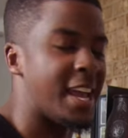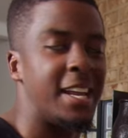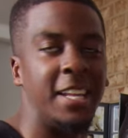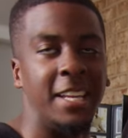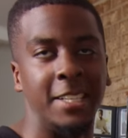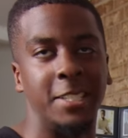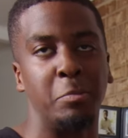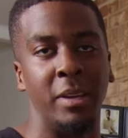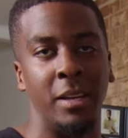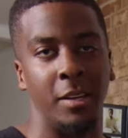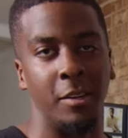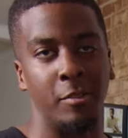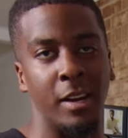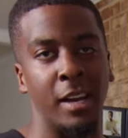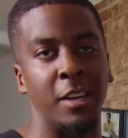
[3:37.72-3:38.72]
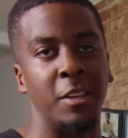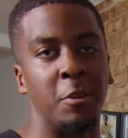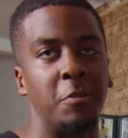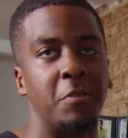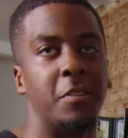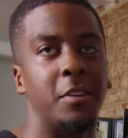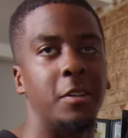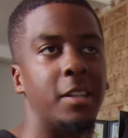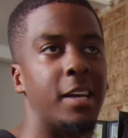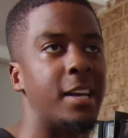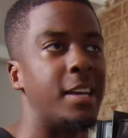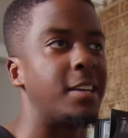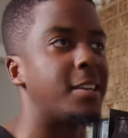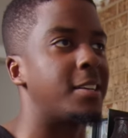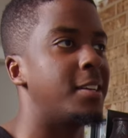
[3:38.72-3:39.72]
head gets big, right? You feel
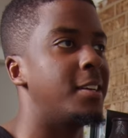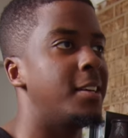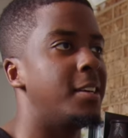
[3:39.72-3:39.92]
like